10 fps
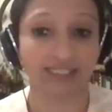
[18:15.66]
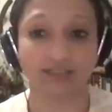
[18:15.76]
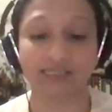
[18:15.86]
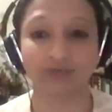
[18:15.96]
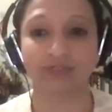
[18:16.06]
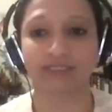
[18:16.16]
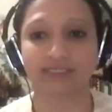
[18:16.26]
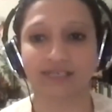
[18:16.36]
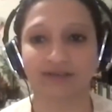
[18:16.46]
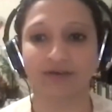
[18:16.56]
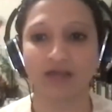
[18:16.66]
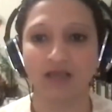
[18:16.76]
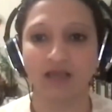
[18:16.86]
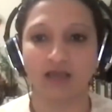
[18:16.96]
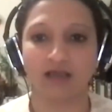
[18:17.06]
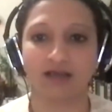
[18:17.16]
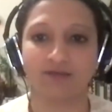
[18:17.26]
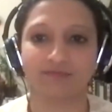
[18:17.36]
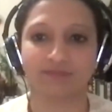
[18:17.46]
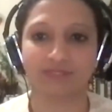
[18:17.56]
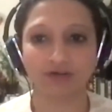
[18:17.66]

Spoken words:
students. So the